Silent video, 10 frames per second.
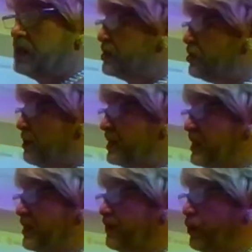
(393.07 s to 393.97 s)
So I'm going to
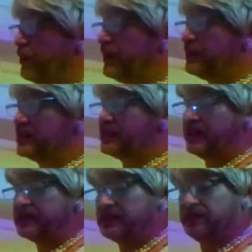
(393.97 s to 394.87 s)
take
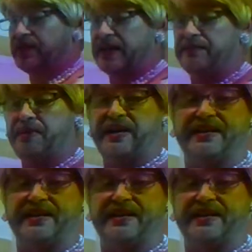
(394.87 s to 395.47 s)
456 divided by